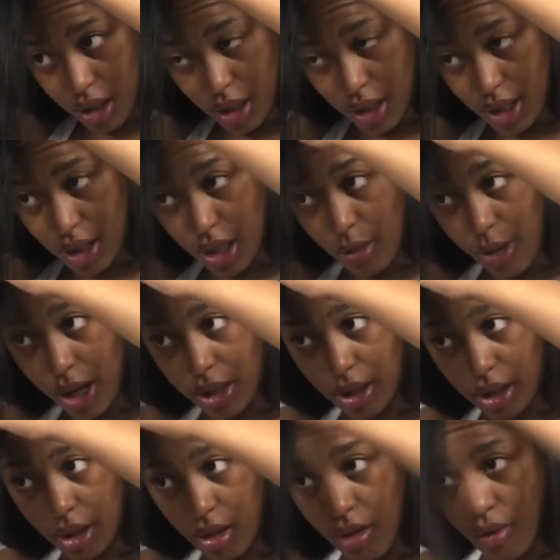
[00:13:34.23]
can see
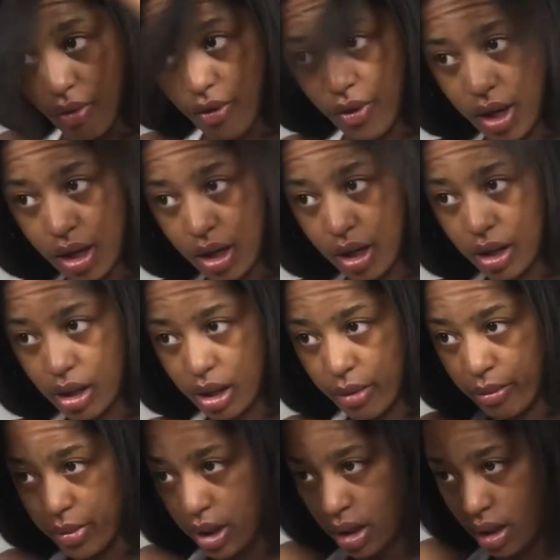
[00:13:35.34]
myself in
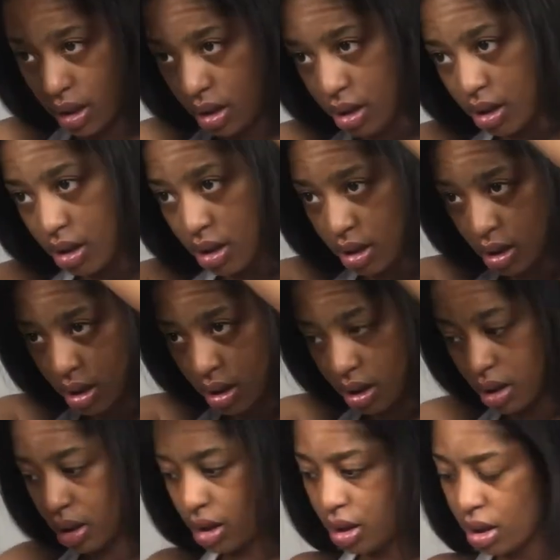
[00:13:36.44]
Colombia.
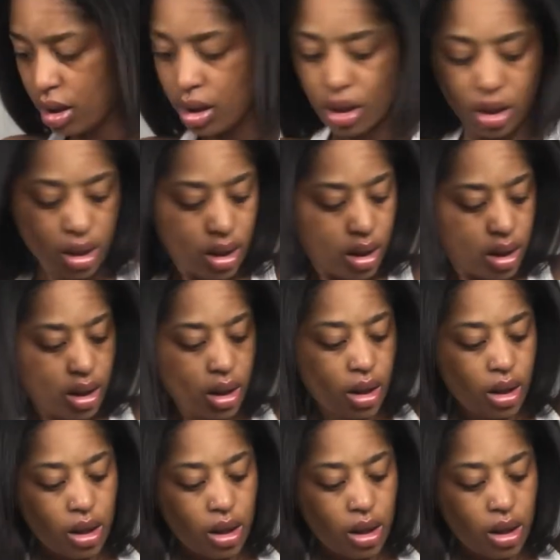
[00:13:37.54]
Right